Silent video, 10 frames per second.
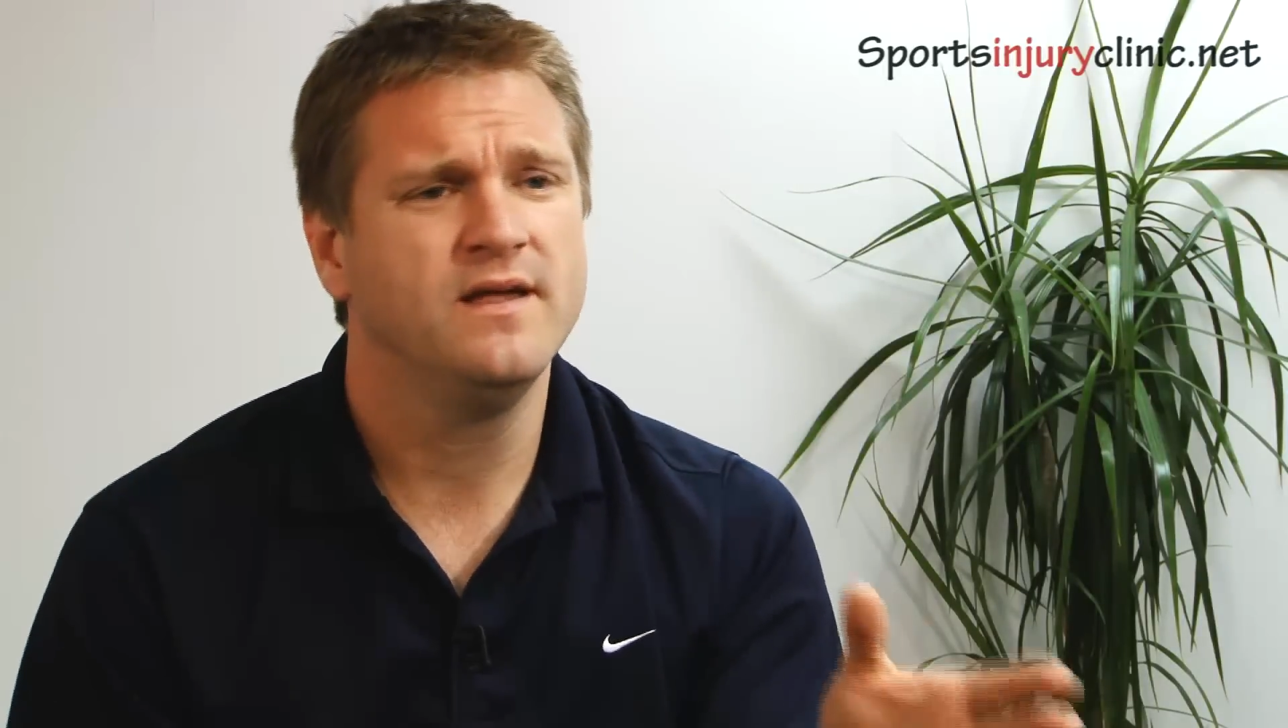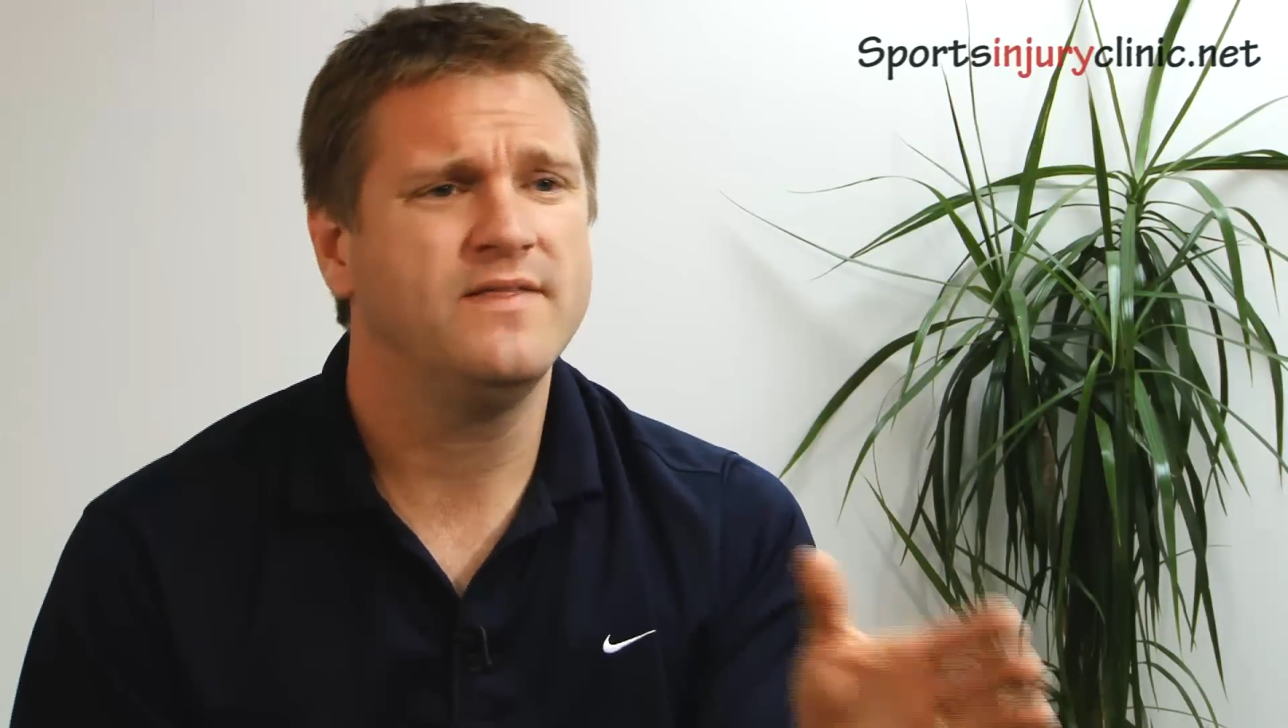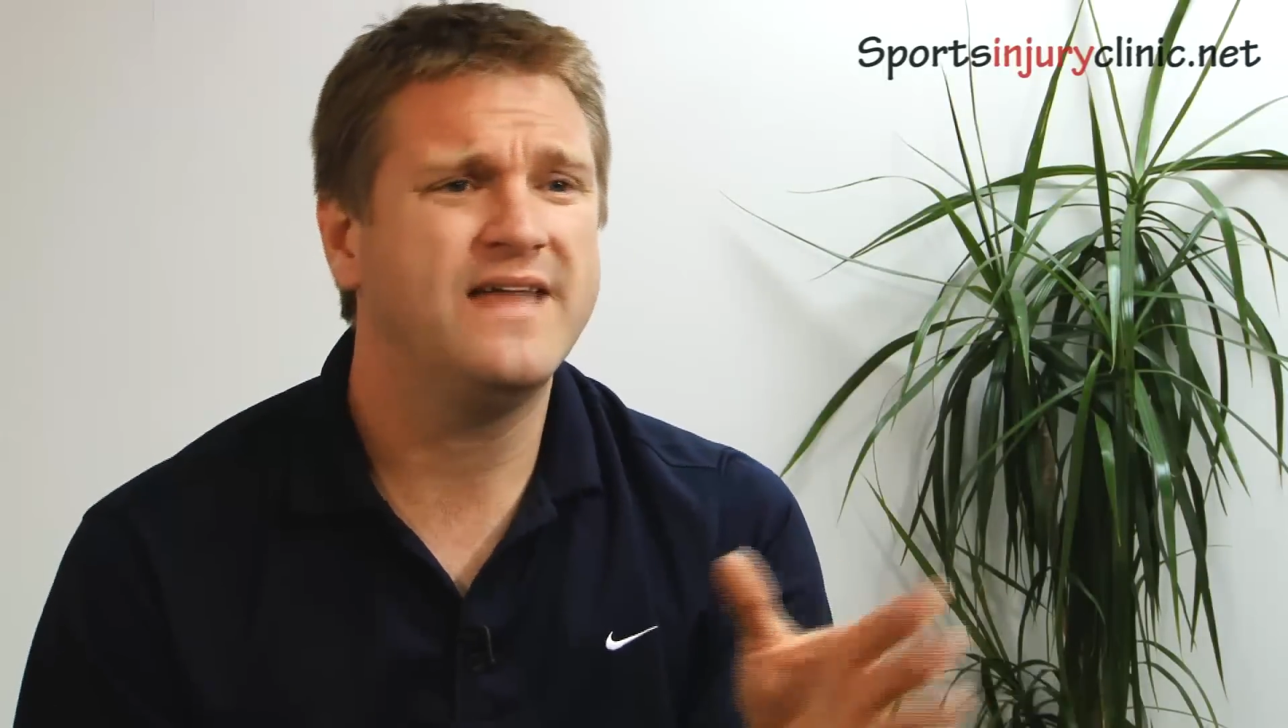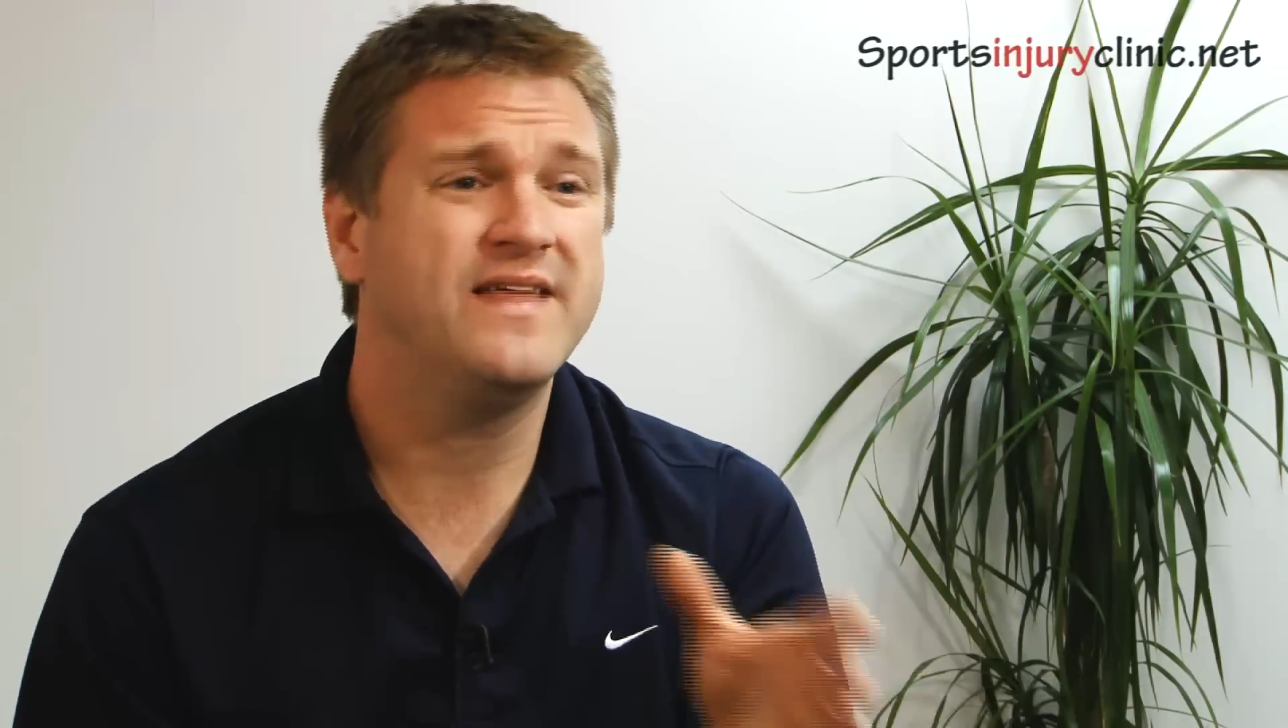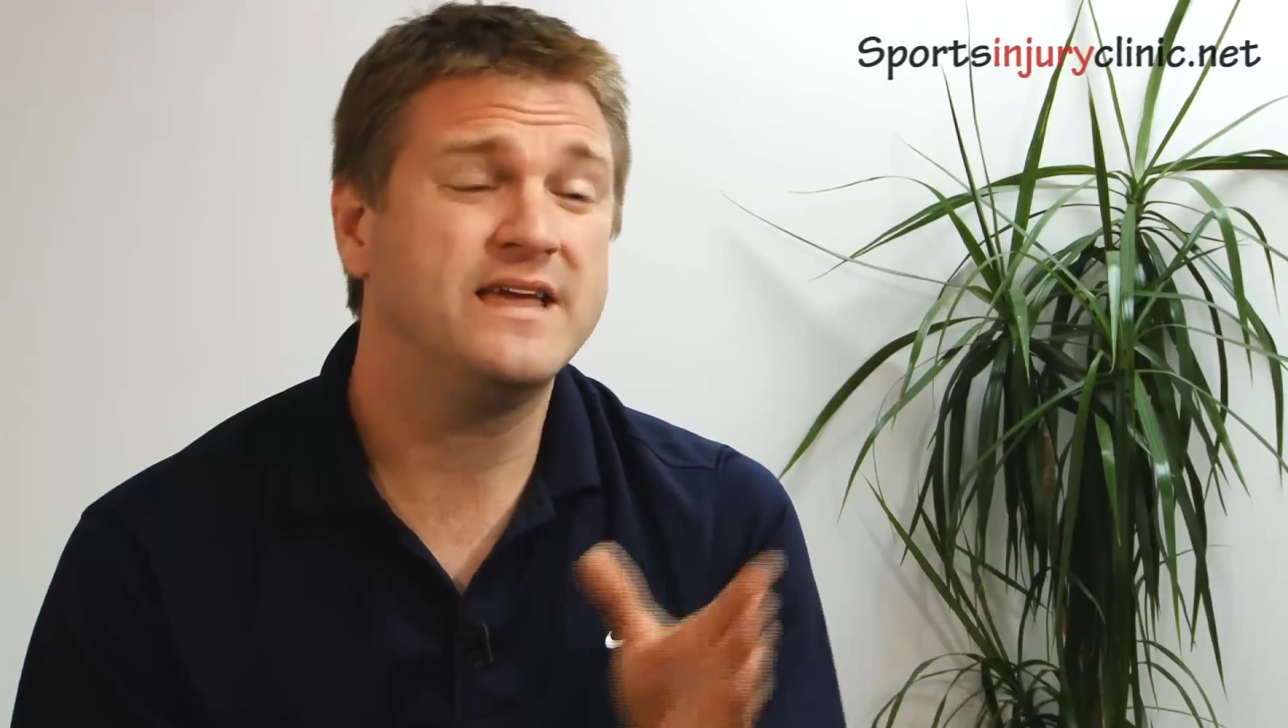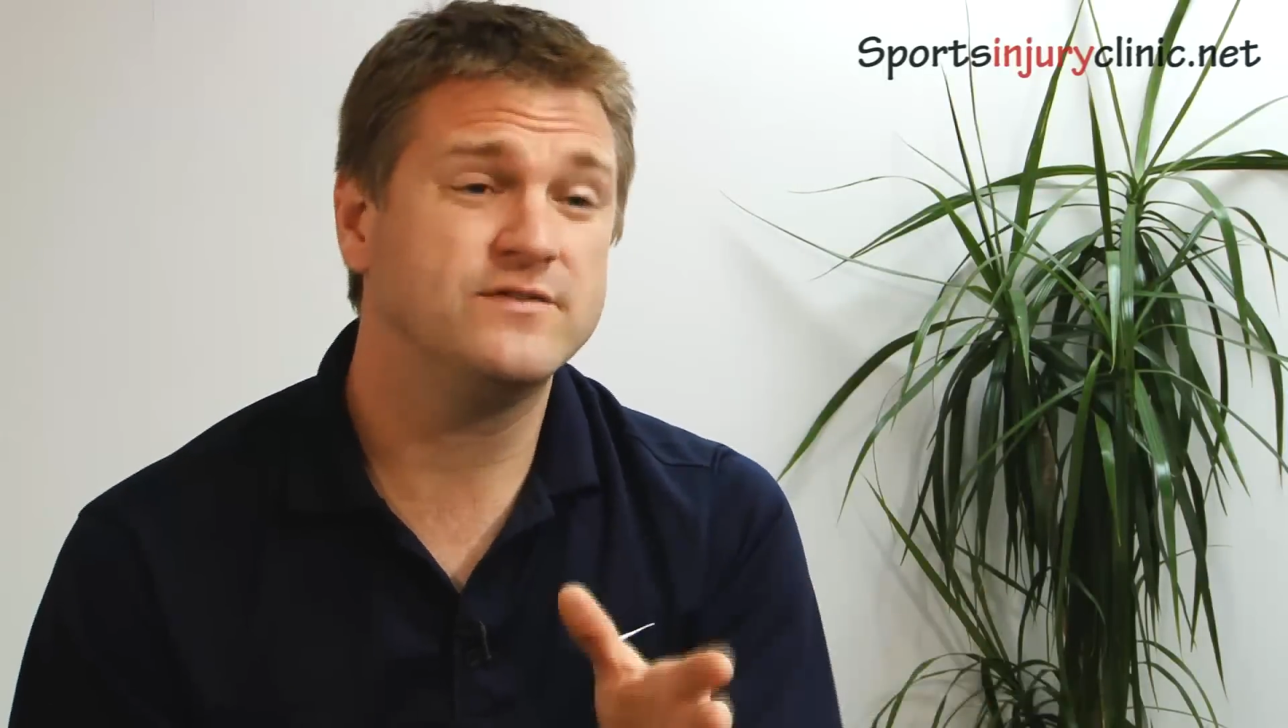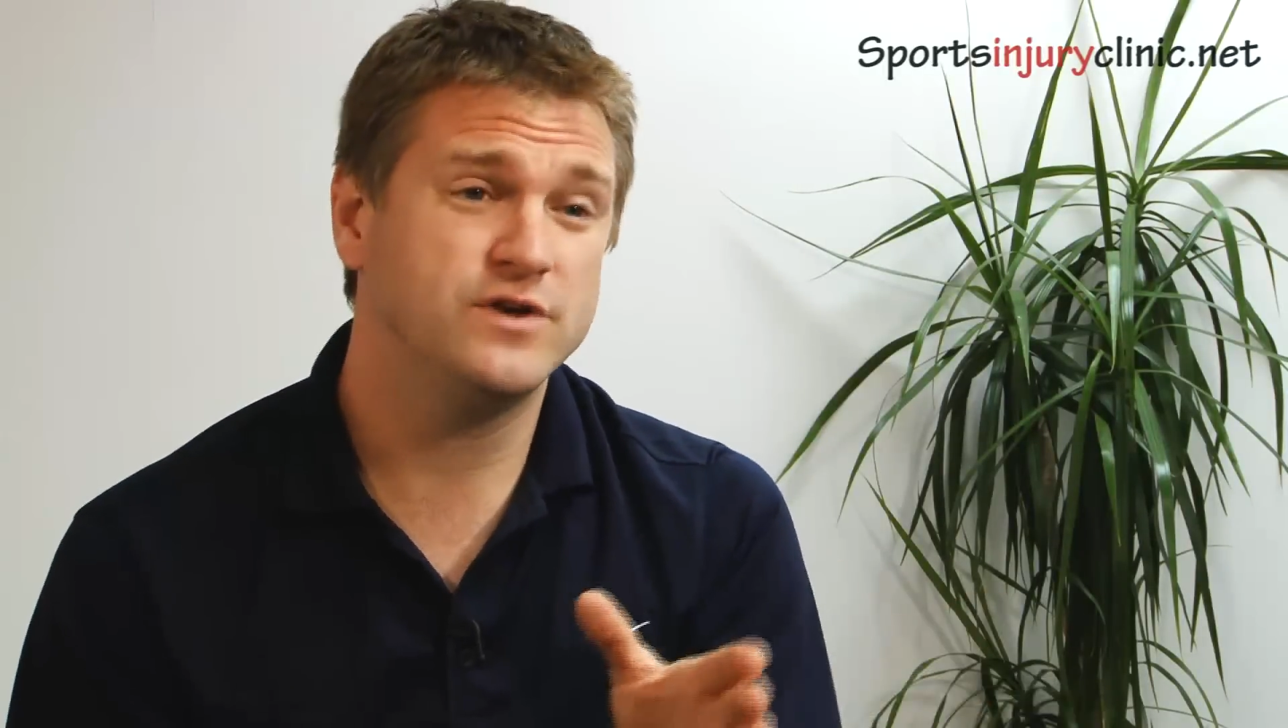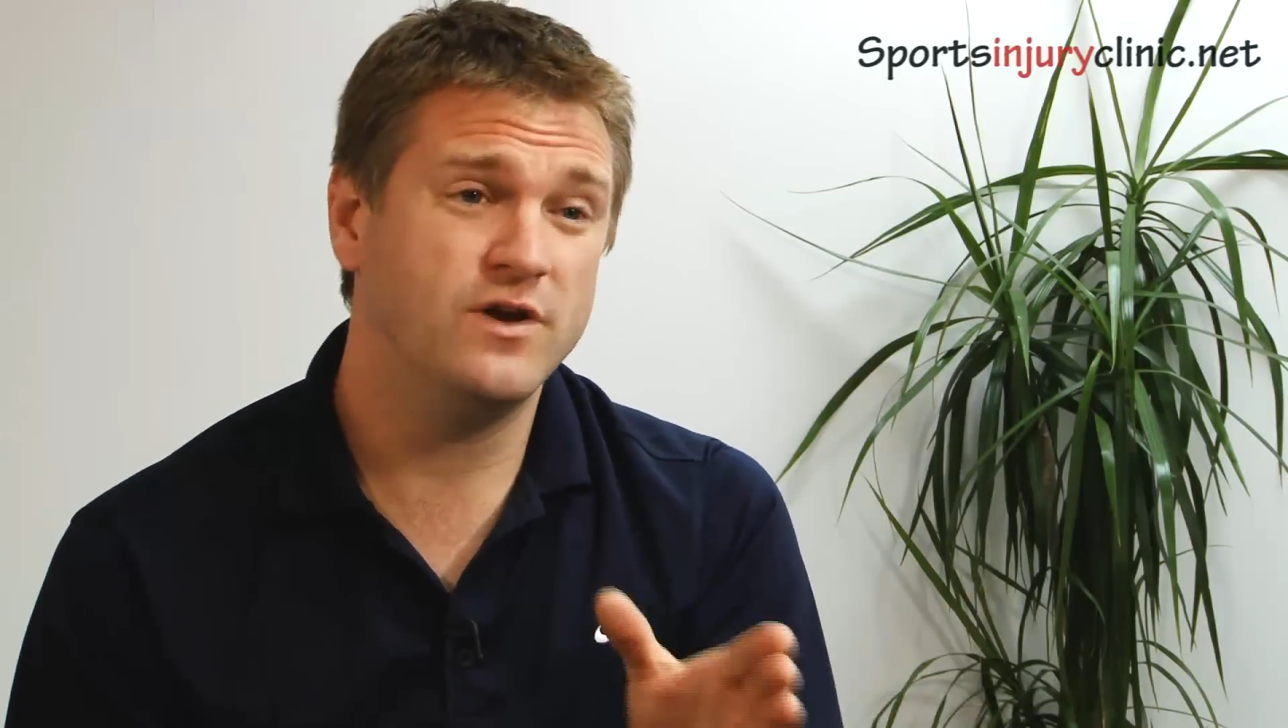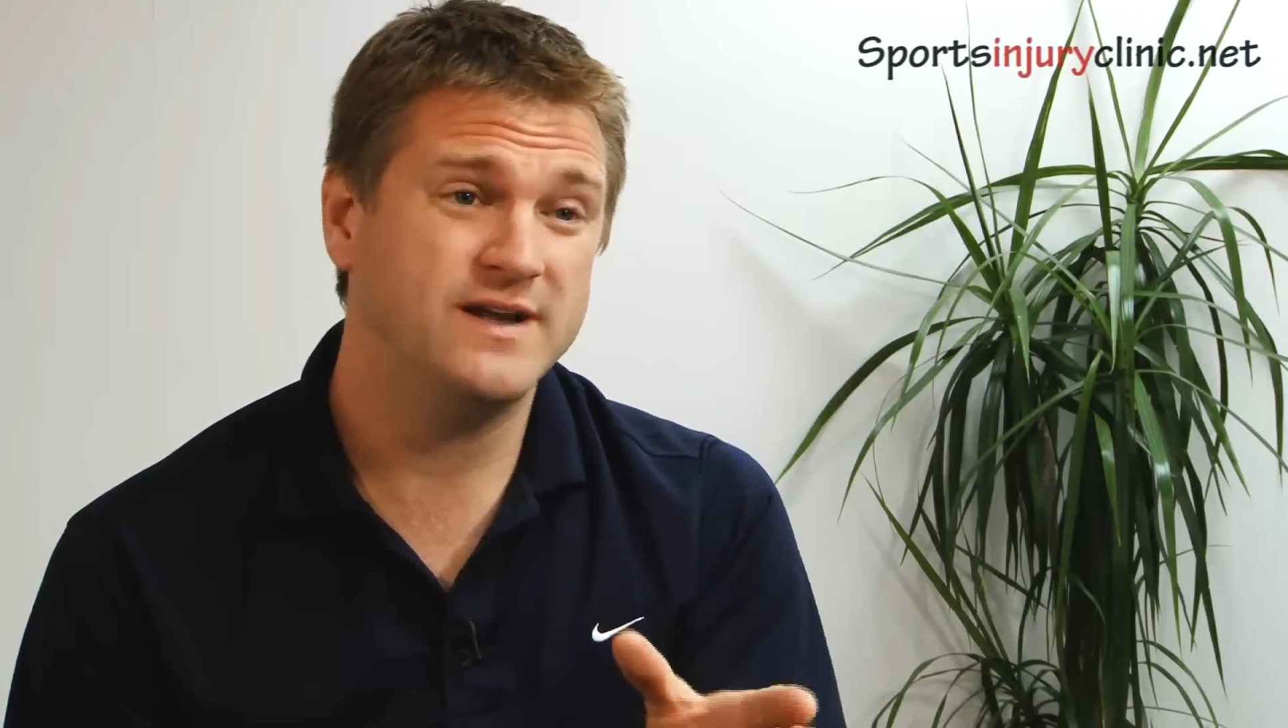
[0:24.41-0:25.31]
that then gives you an